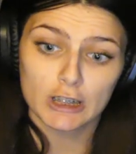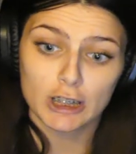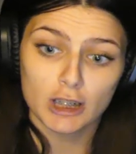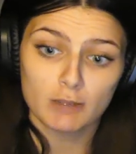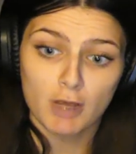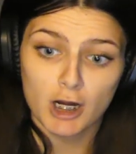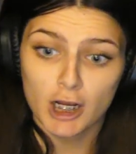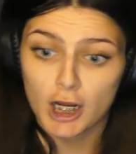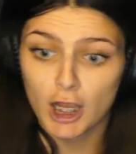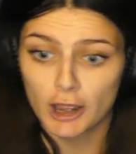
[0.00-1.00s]
gonna get the
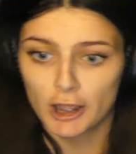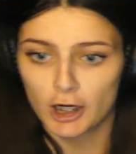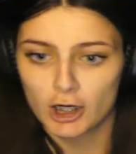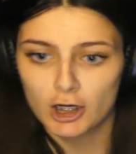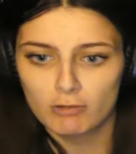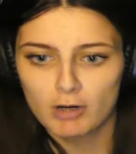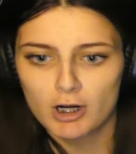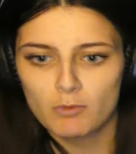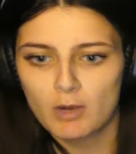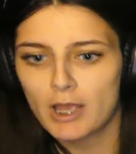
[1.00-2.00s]
money and they're gonna run
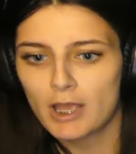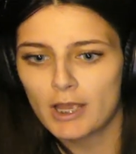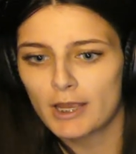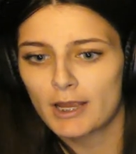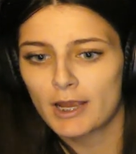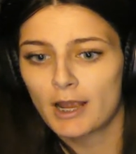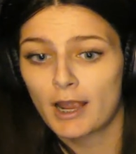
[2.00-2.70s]
away.